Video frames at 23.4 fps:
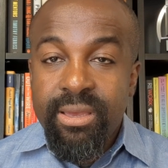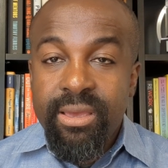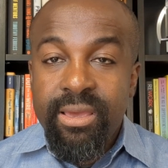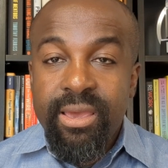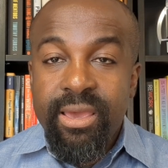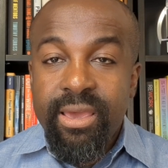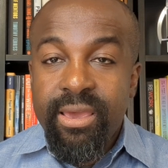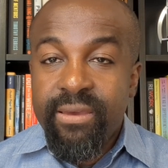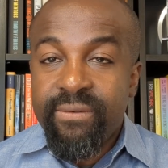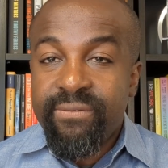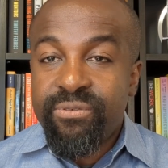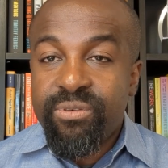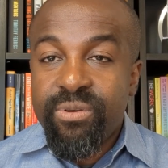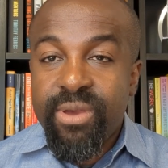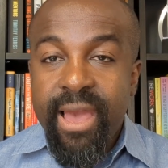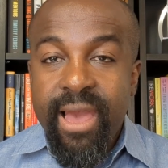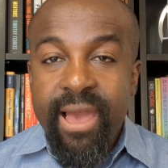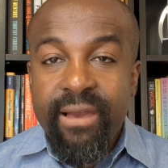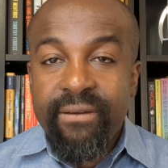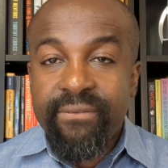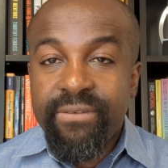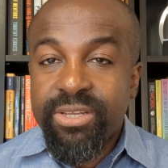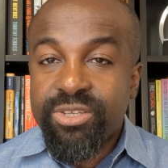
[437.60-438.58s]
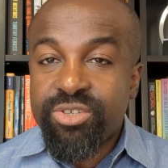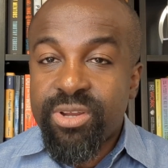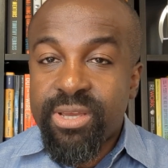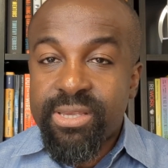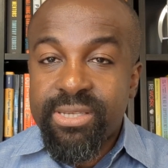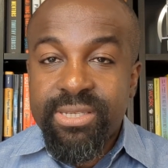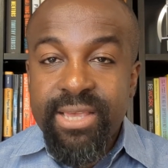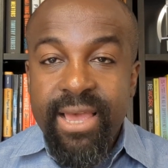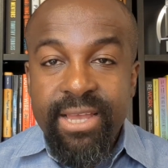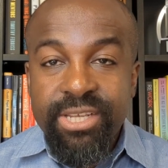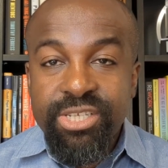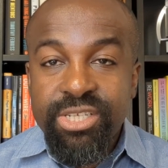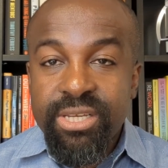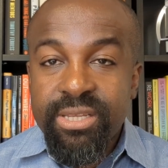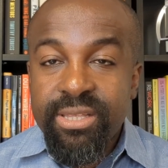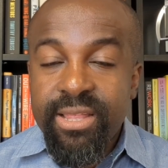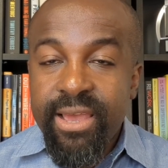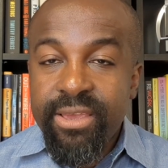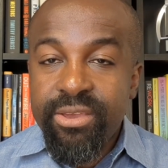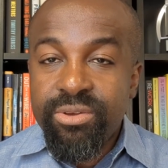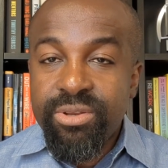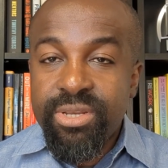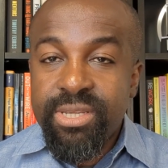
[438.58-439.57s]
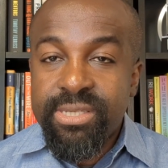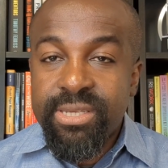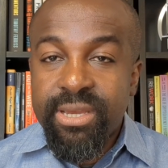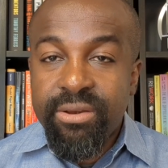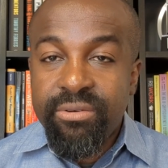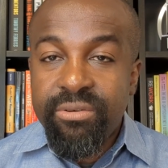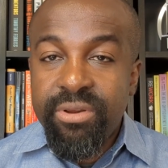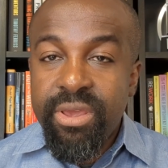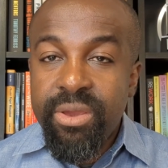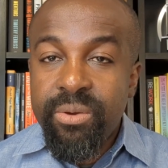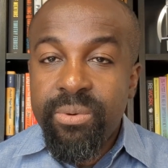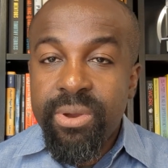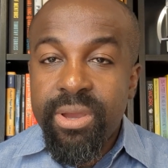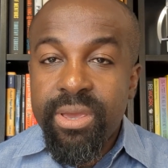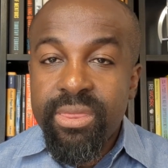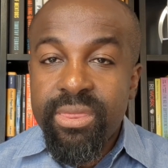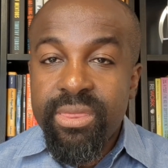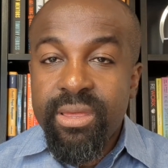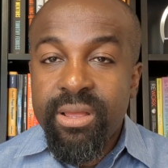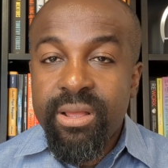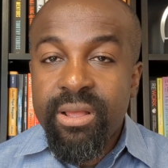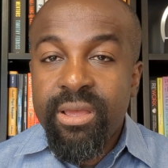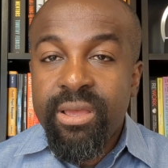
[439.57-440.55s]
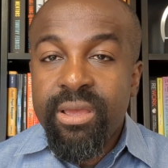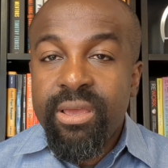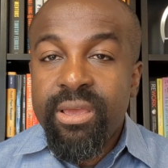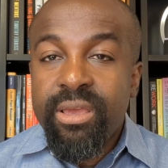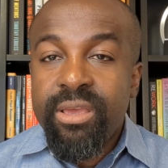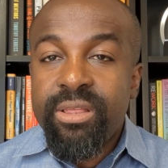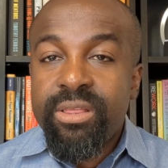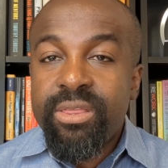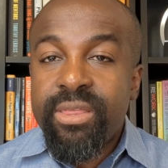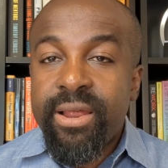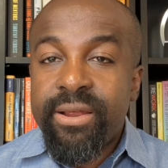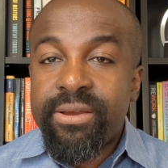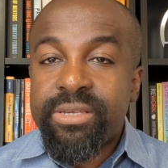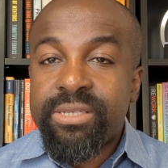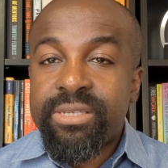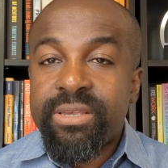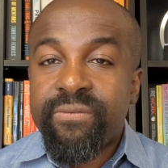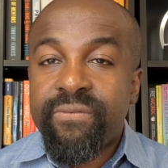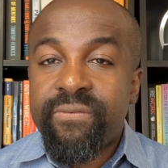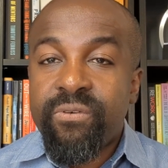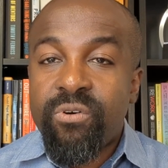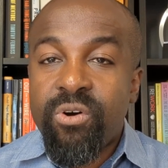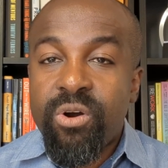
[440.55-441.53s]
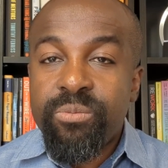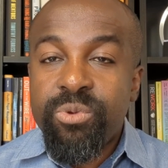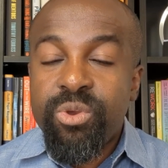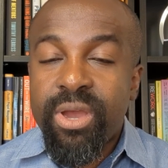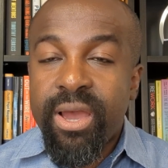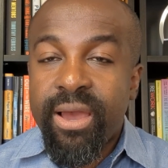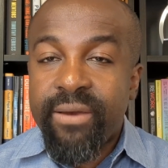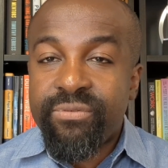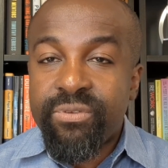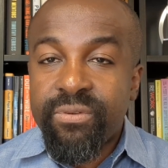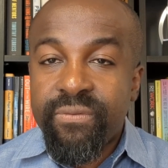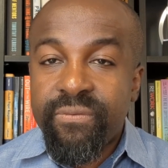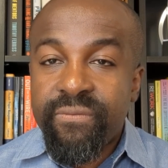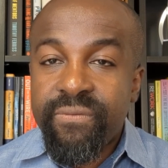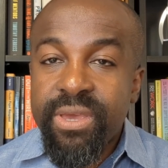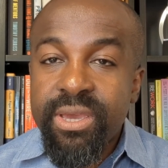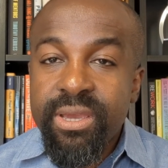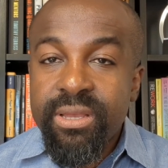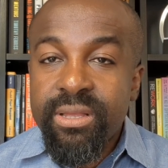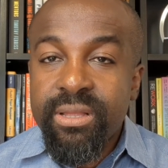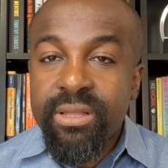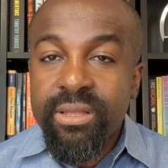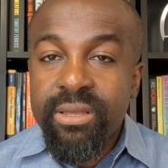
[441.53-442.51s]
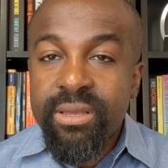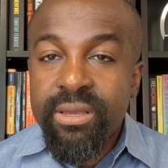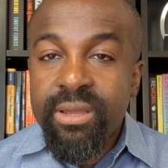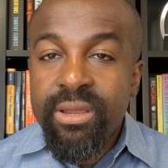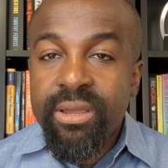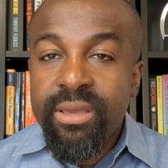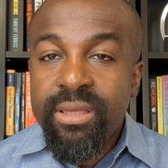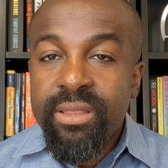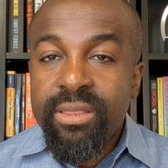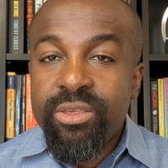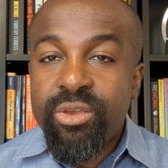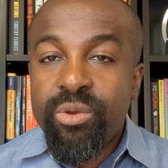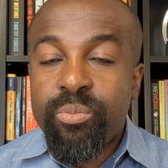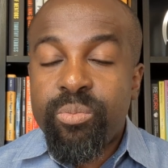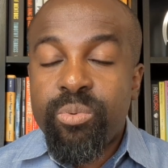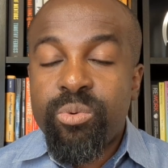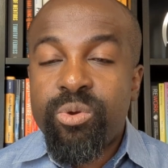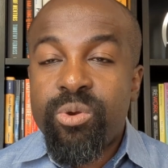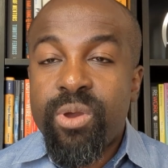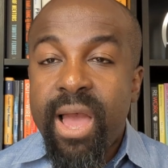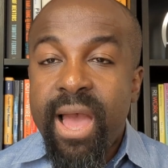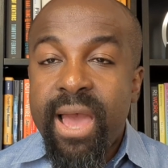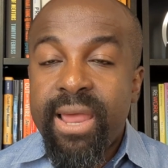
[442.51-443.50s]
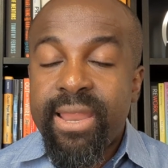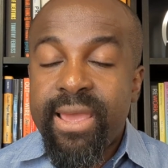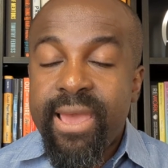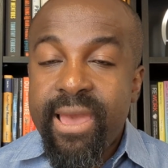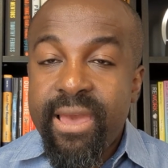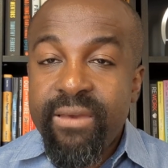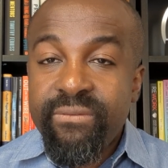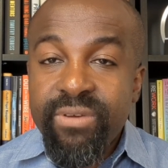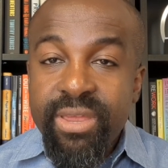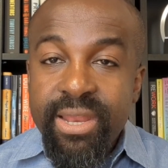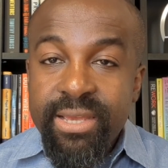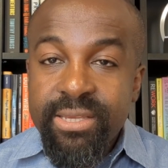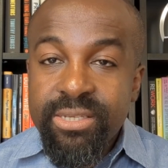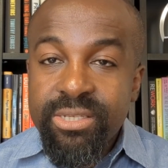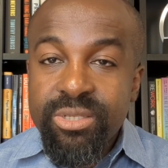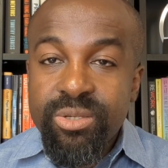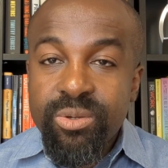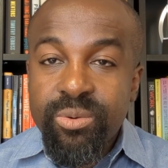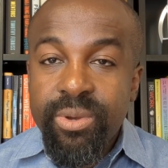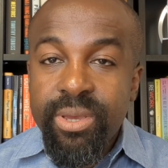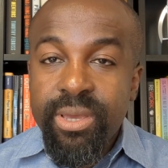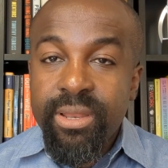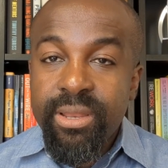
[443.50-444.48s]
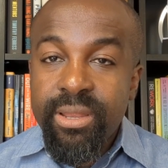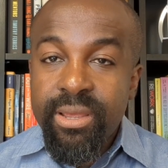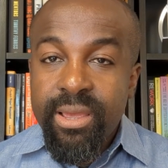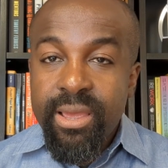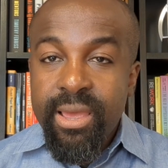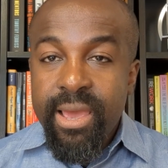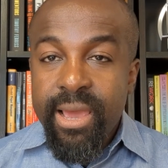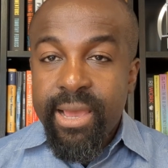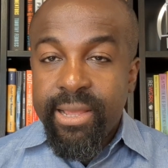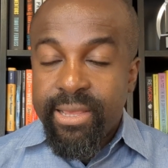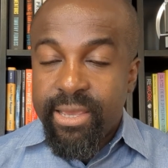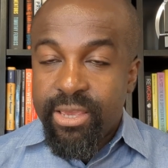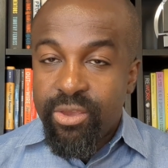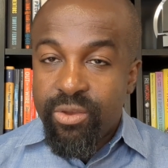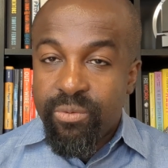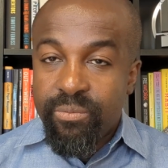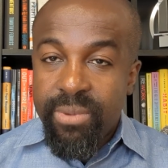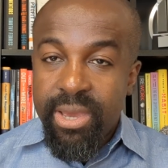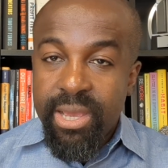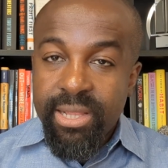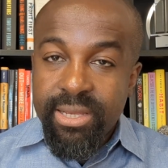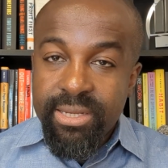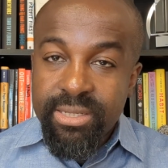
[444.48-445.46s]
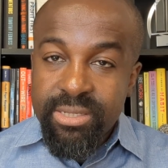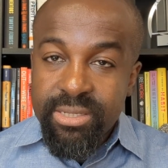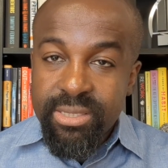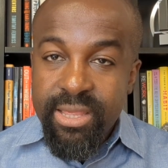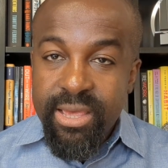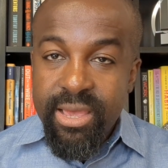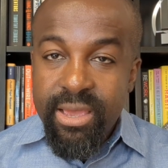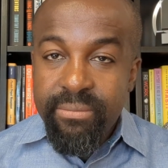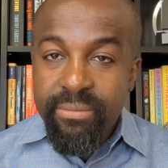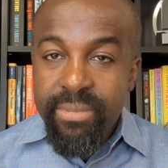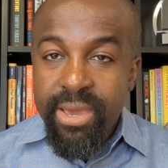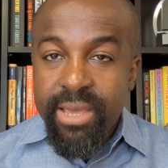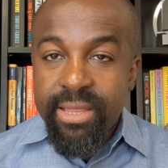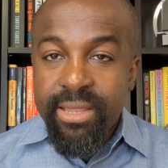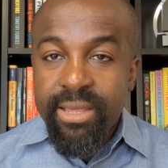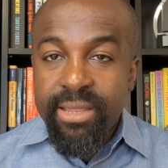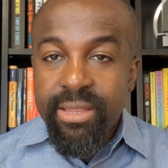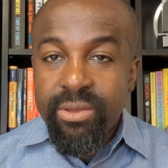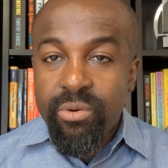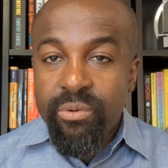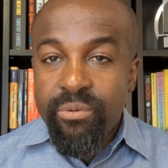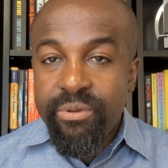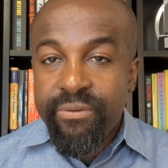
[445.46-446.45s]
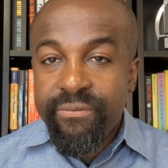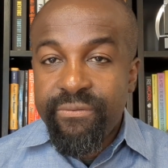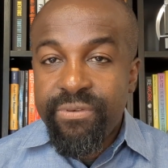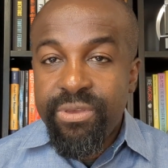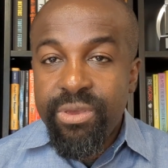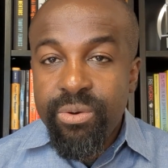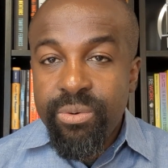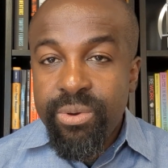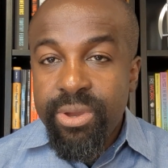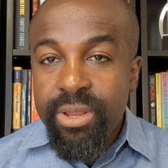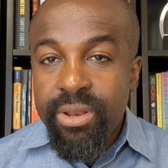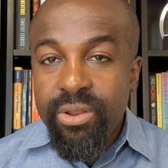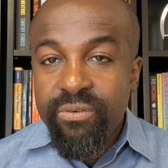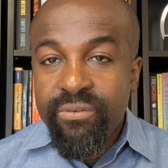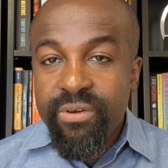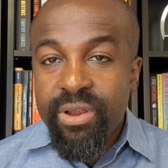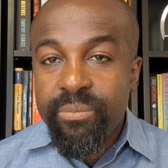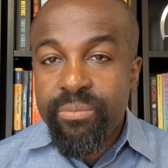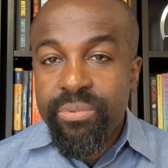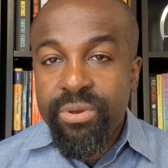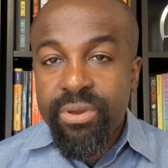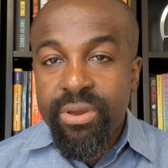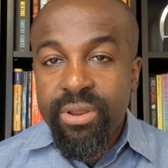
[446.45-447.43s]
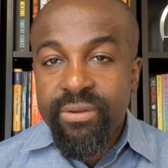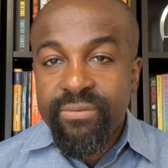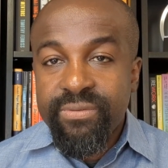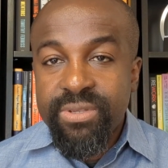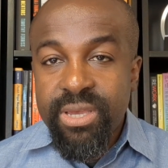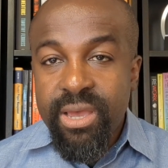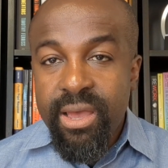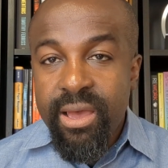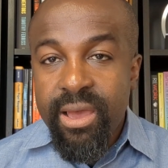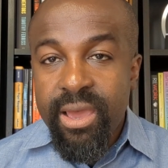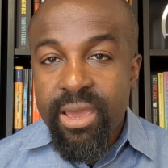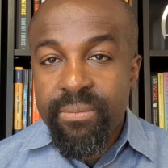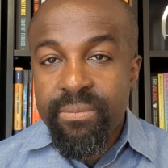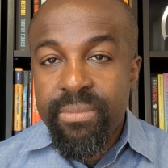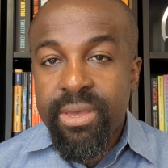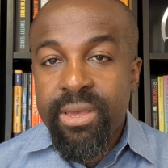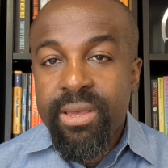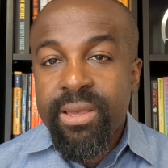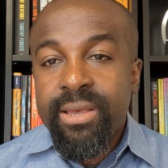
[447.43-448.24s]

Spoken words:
If you have a transaction that you disagree with, there is a form you have to fill, you add evidence to it, and then you mail it to them, and then they'll review it over a period of time.